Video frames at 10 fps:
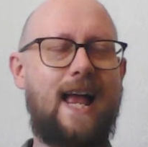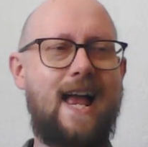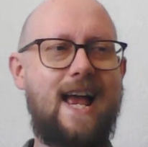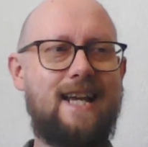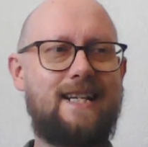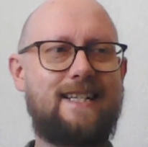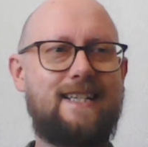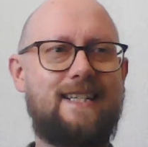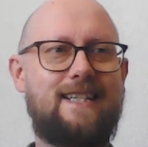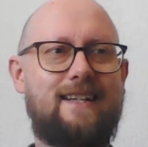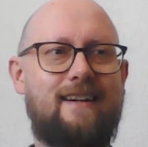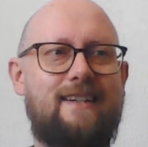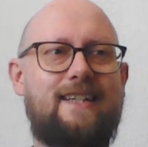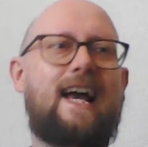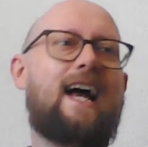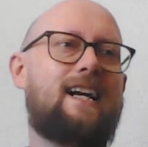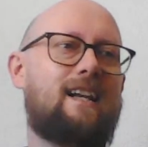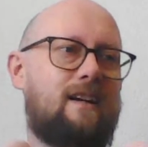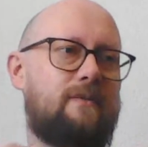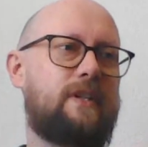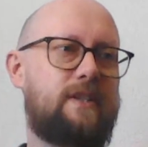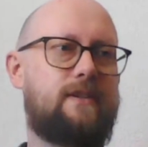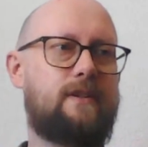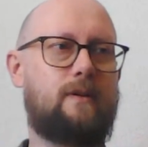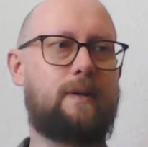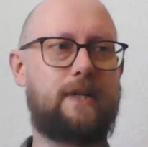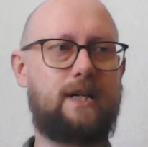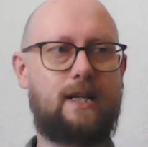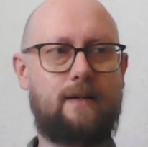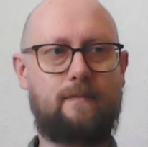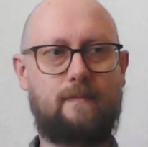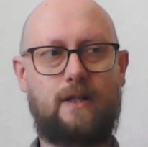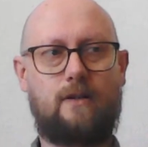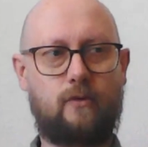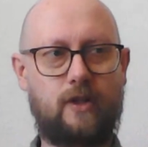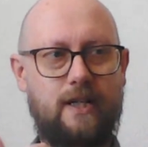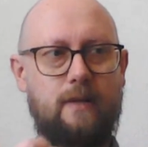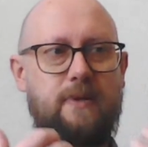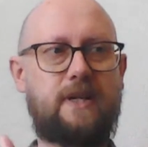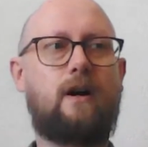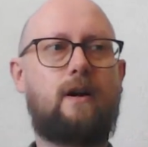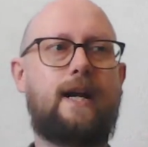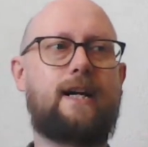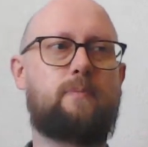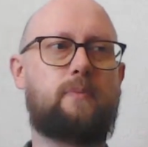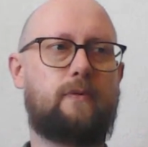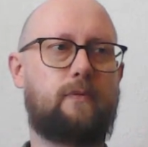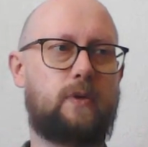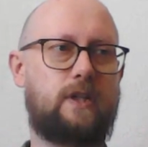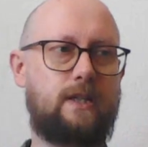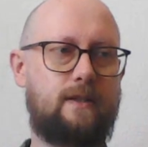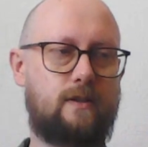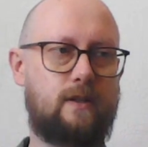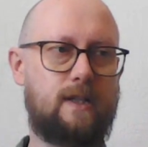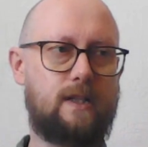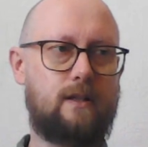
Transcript: And yeah, I loved it. So I became, really a PR expert for these,